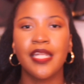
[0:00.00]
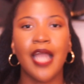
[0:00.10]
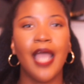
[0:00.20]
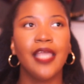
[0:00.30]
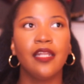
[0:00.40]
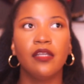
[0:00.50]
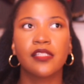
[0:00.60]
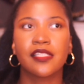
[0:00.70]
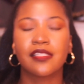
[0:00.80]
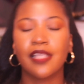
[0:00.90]
Not in
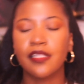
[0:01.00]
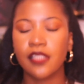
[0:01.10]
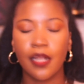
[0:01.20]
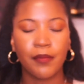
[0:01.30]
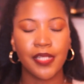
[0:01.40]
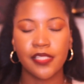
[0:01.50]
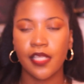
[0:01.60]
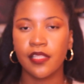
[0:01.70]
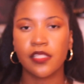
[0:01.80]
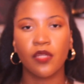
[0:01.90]
a sense, and I'm not
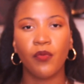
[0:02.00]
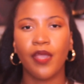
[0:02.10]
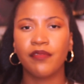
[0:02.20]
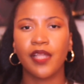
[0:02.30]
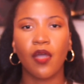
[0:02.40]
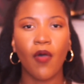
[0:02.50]
saying this in a way of like,